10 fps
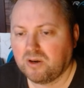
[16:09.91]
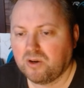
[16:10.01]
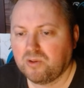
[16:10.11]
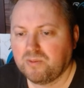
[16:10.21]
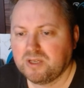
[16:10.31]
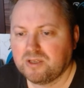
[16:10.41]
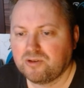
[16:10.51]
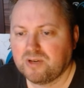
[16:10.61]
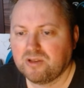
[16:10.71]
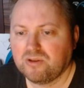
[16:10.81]
Always
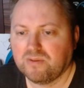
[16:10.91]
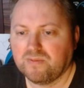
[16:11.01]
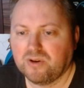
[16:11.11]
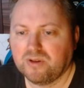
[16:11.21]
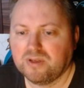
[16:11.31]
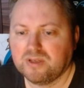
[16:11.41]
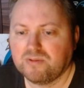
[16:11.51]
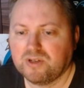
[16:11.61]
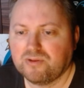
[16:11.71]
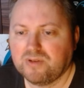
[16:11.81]
try to avoid these
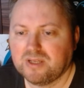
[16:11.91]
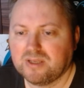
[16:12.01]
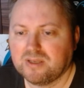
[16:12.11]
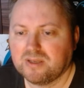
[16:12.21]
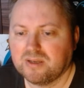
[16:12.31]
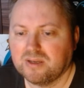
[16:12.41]
retreats.